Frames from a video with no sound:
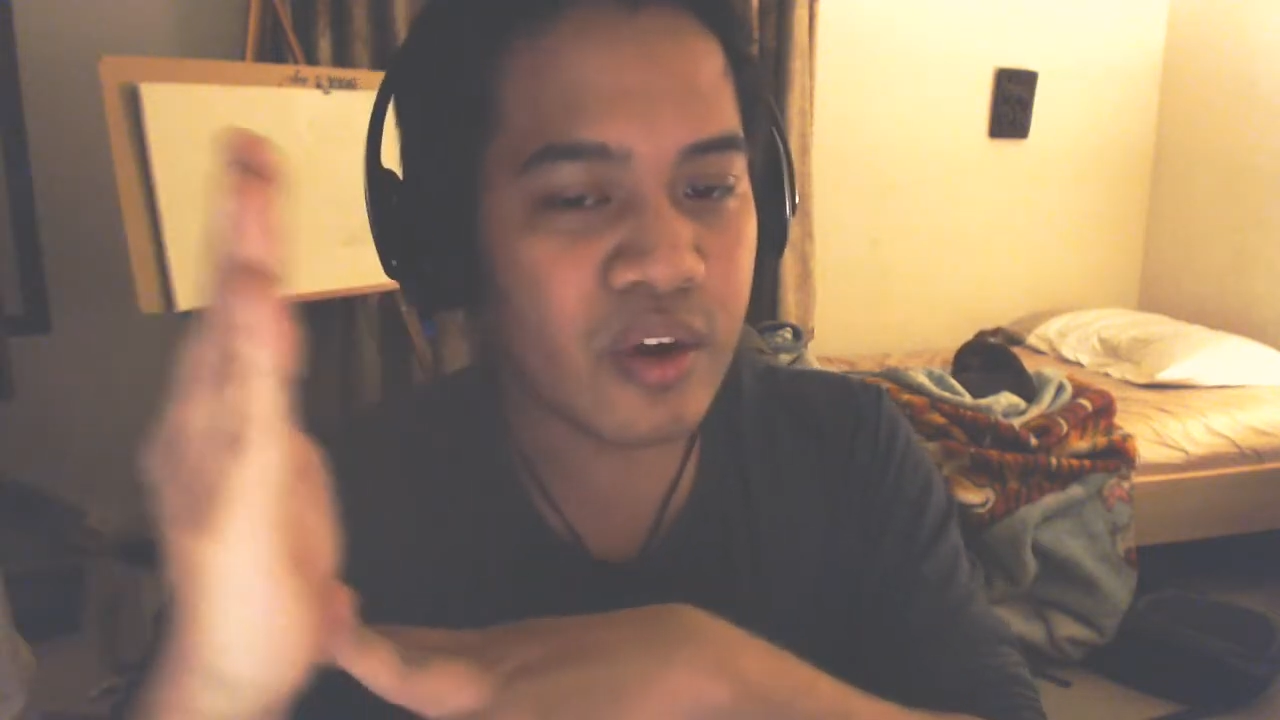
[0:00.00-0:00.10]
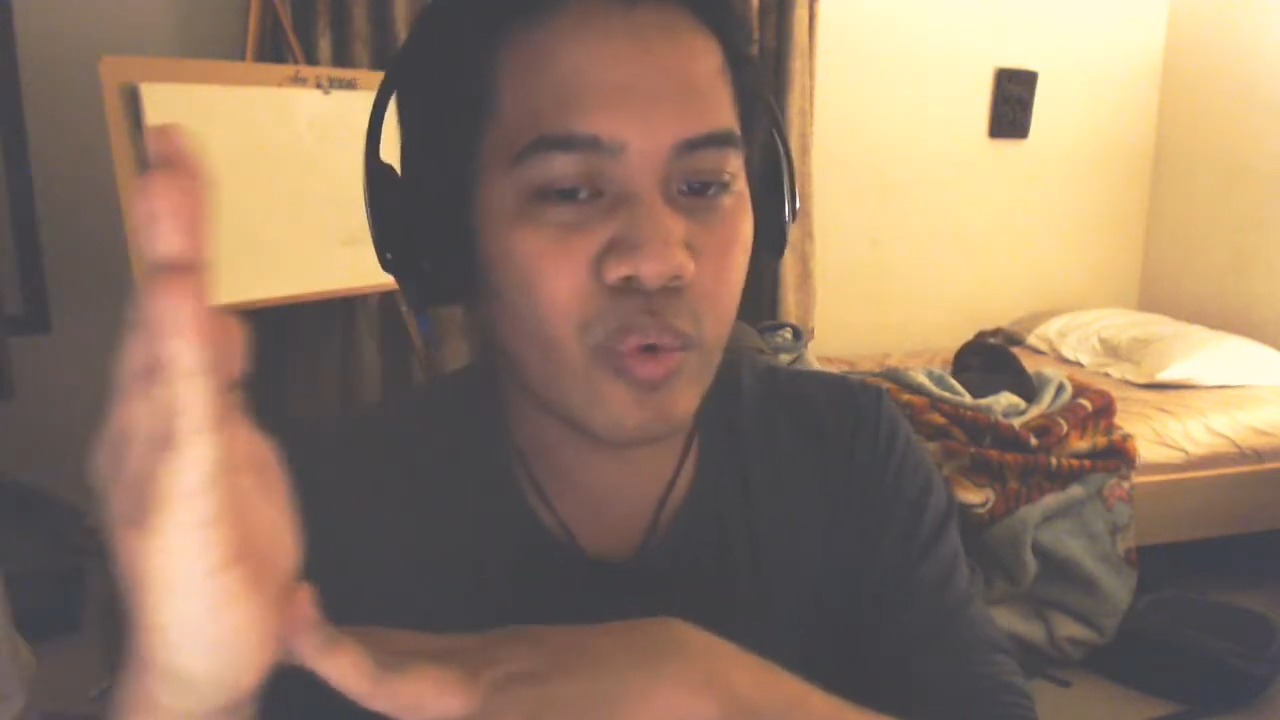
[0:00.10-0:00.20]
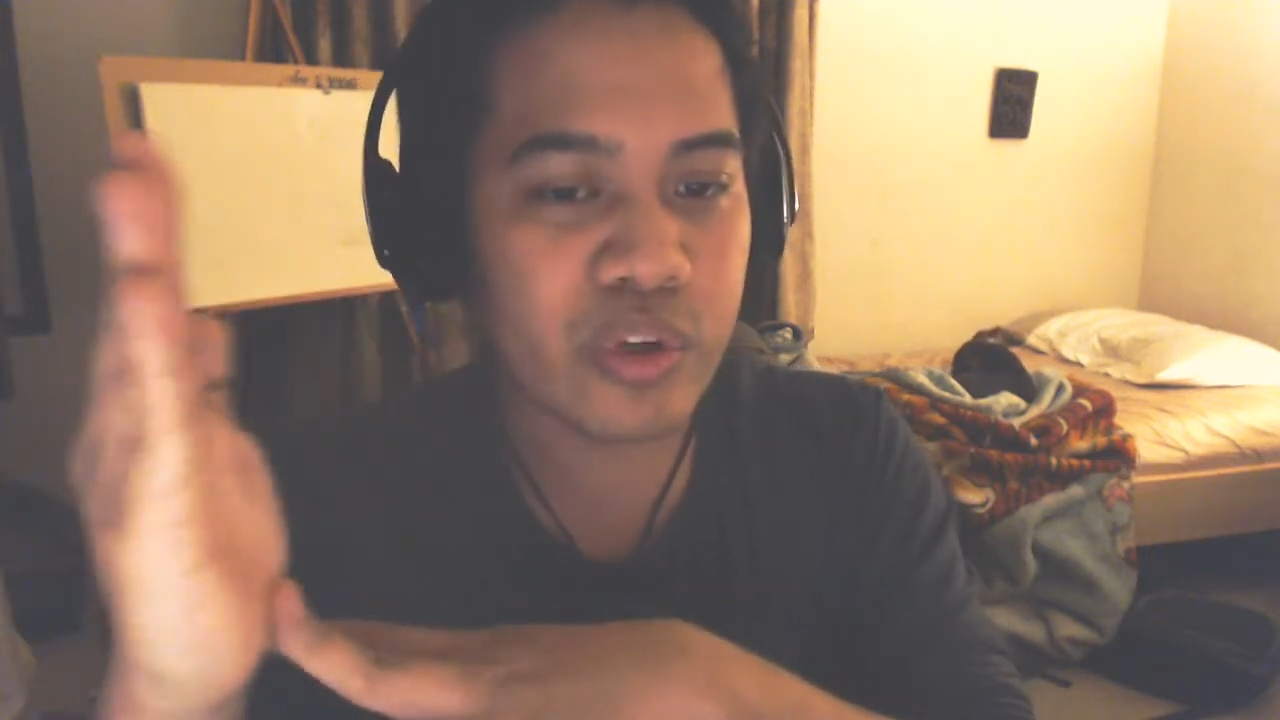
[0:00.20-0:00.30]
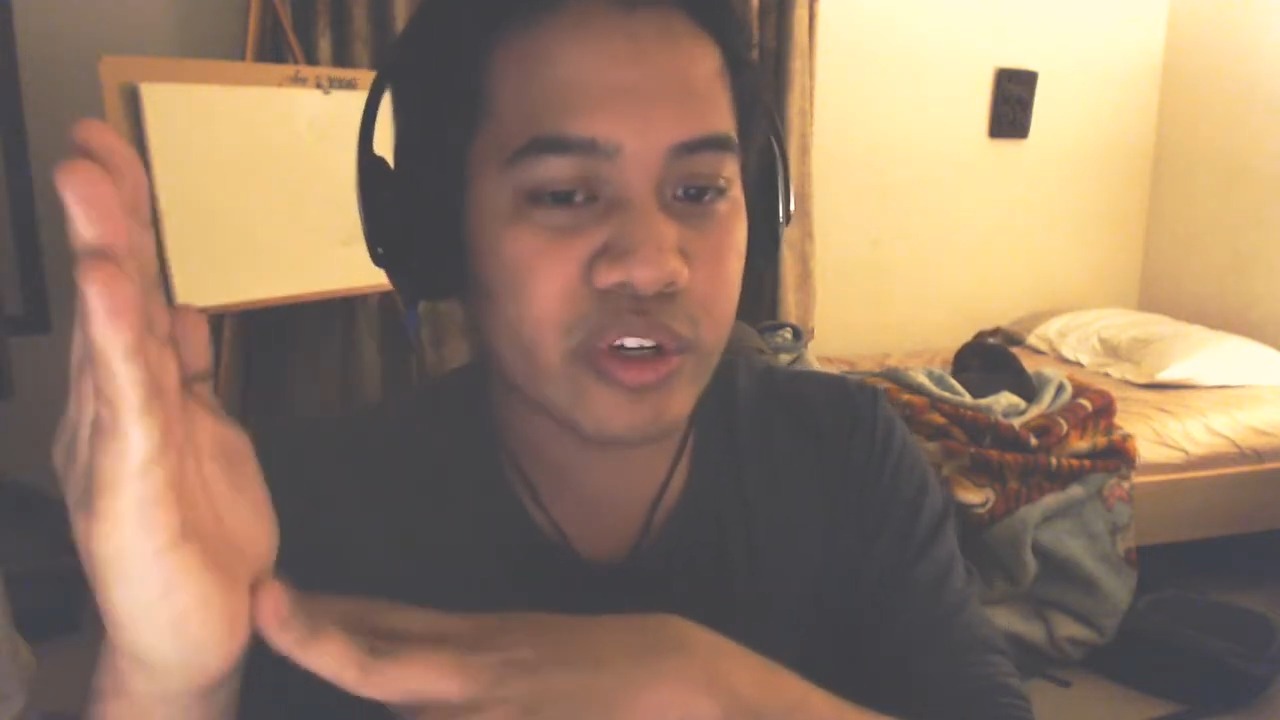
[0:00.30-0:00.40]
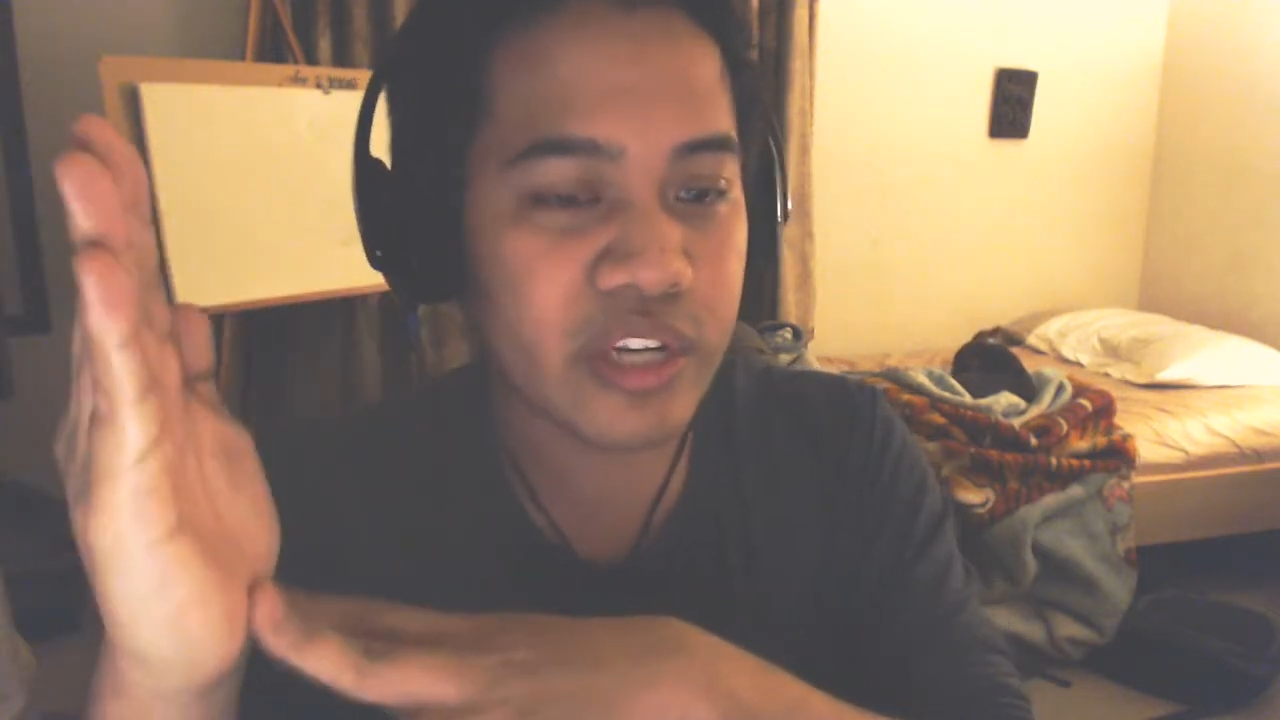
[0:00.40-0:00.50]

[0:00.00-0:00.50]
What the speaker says: which are